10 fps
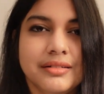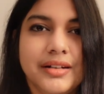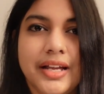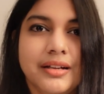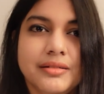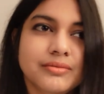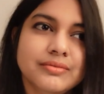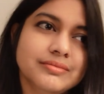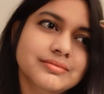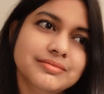Like,
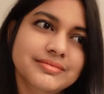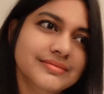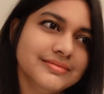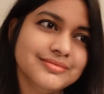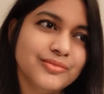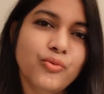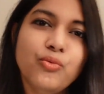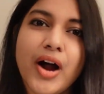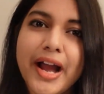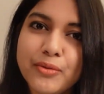
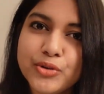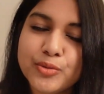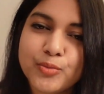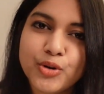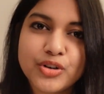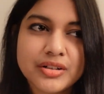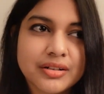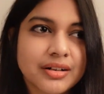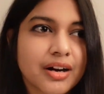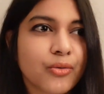why would you put
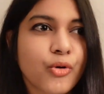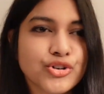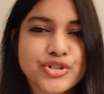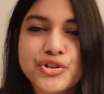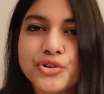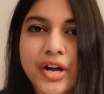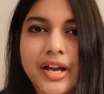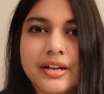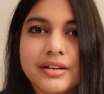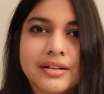a washer
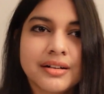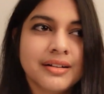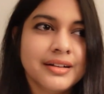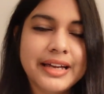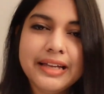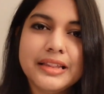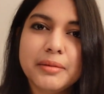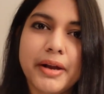dryer in the